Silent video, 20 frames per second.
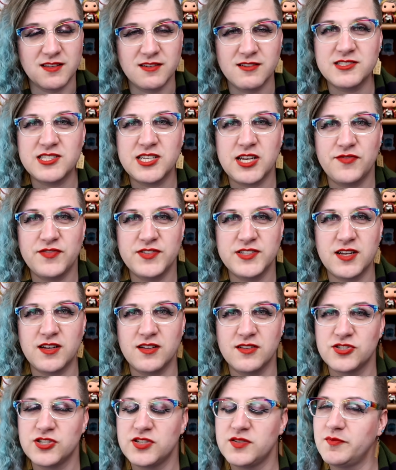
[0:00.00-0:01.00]
little
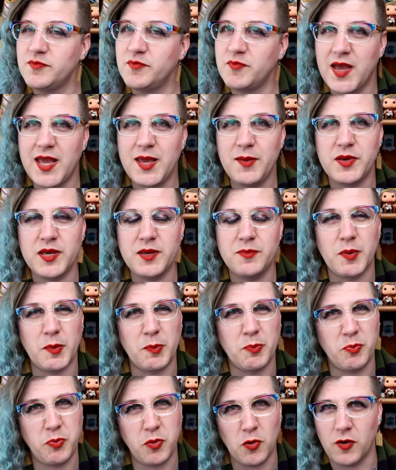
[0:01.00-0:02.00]
self-indulgent? Maybe,
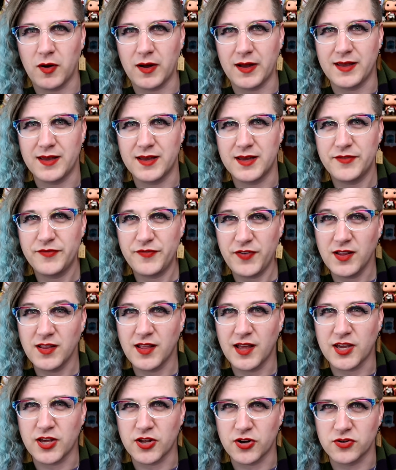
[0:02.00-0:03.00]
but boy, it felt
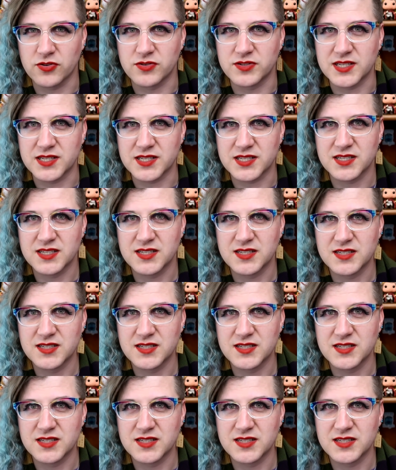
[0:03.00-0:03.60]
like it earned it.